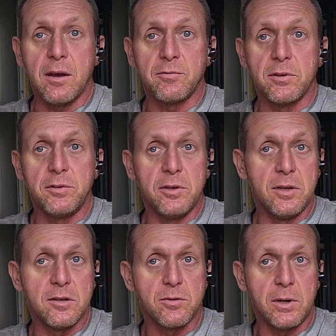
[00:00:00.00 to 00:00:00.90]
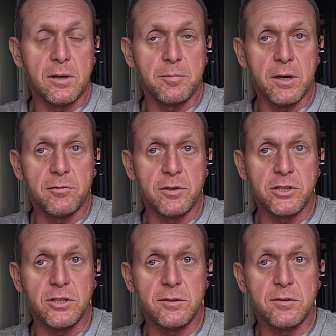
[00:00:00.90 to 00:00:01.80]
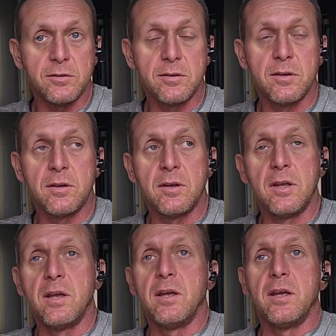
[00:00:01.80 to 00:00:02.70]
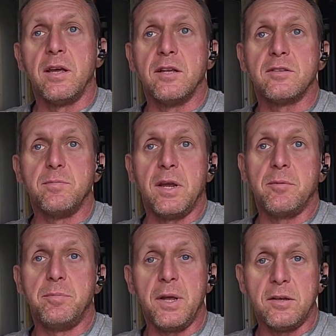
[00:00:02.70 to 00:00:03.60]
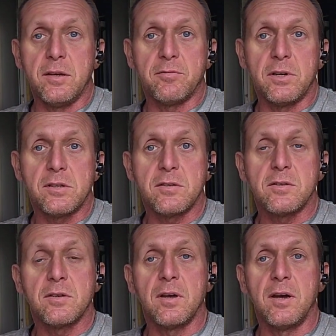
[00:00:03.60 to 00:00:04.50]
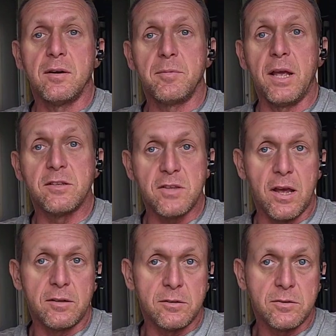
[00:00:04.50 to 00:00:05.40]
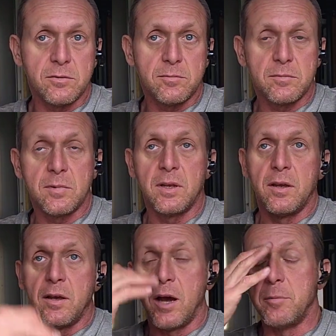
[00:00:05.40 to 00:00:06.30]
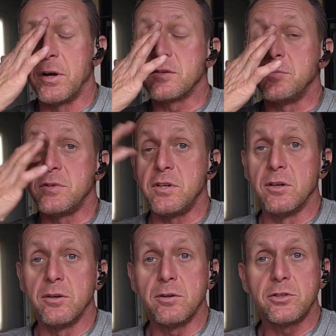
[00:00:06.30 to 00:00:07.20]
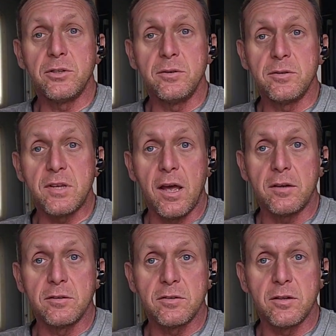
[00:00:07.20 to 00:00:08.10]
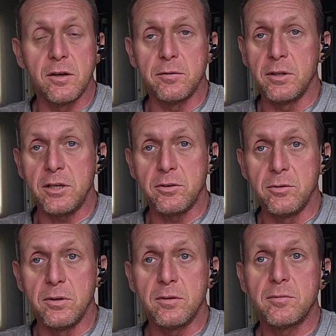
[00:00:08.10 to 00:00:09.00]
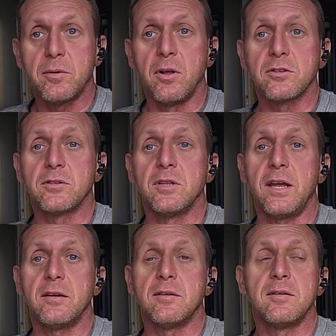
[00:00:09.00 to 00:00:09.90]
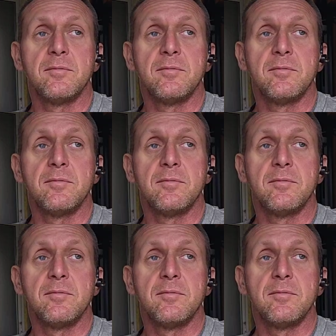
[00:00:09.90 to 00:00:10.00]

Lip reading: After a few years of wearing barefoot shoes, it's made a big difference. And sandals. I bought some zero shoe sandals. They're really cool, ultra light.